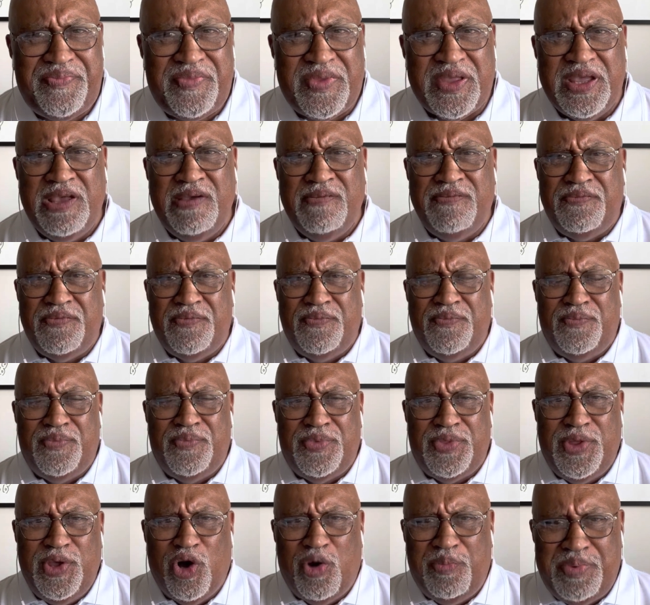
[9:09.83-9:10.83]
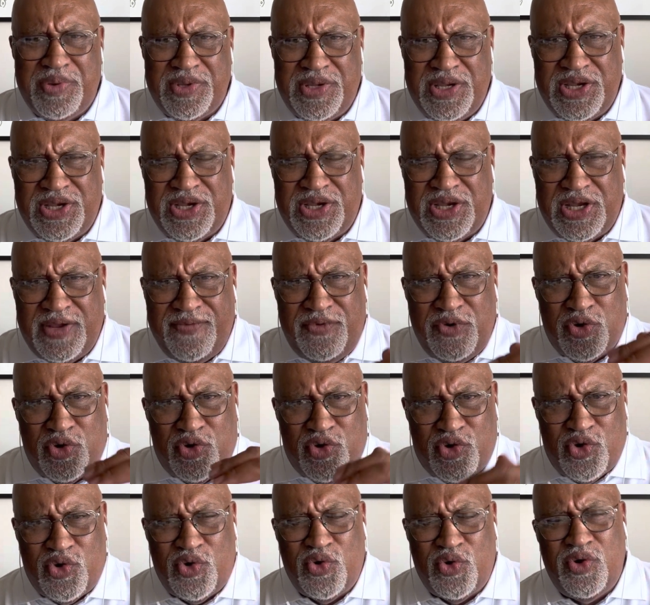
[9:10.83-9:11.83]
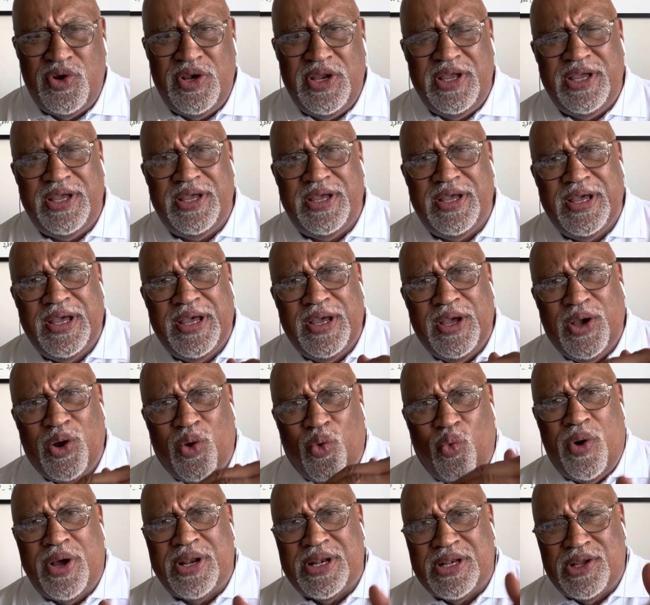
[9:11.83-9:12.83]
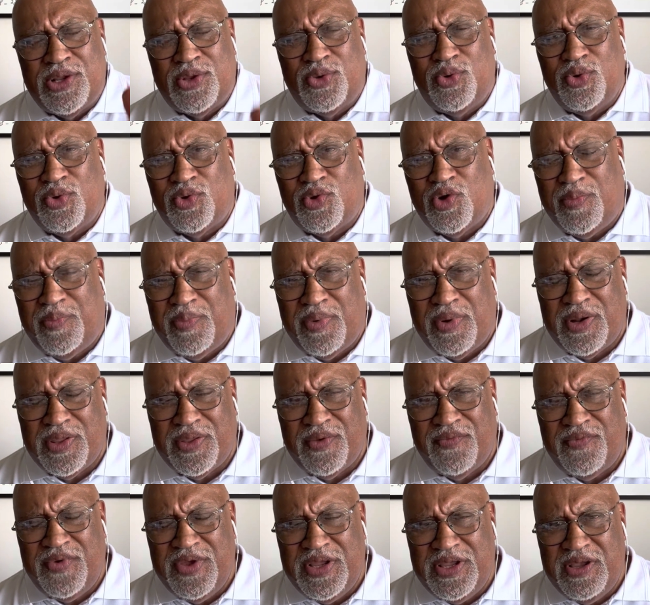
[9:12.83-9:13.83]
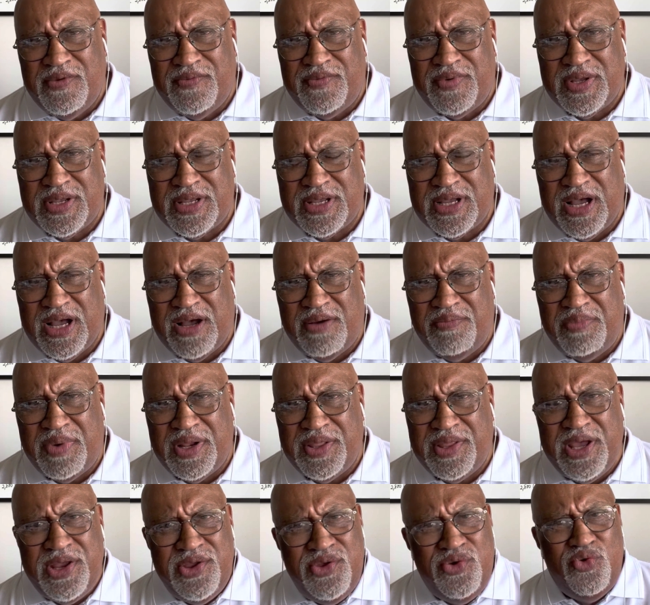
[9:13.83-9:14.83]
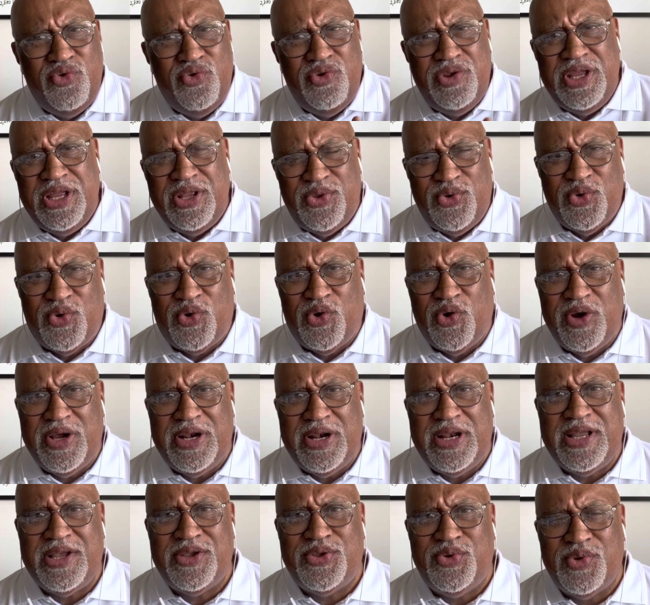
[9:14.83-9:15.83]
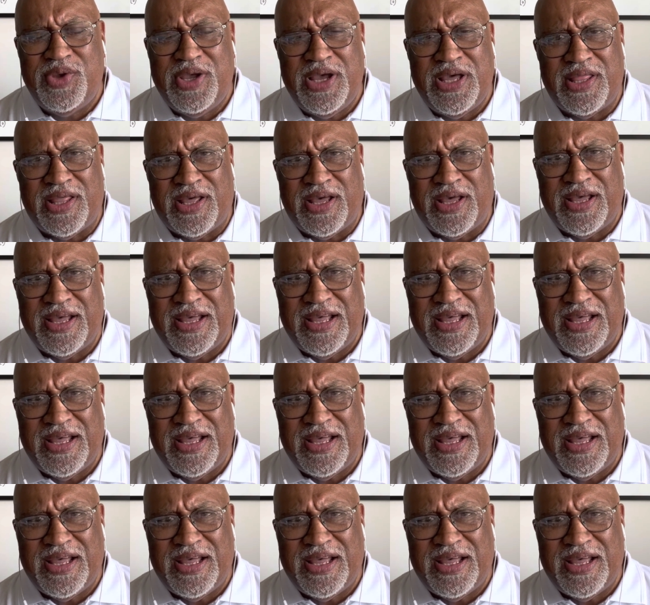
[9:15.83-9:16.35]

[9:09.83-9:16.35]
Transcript: If the opposition, if you truly want to topple the Fiji First government, then you need to coalesce together.